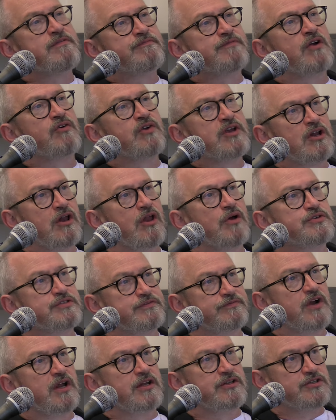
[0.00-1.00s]
very close
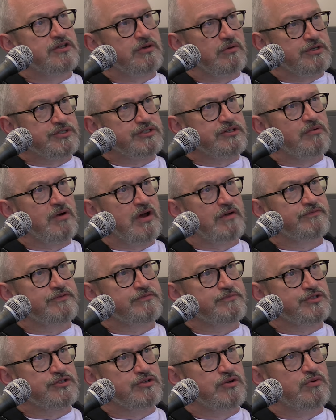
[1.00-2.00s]
friend who I still have
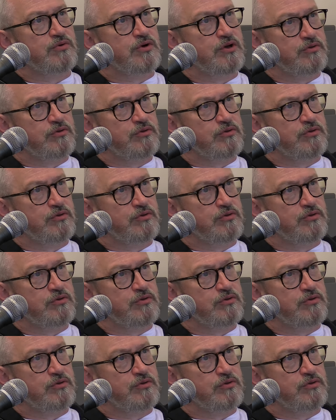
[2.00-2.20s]
from school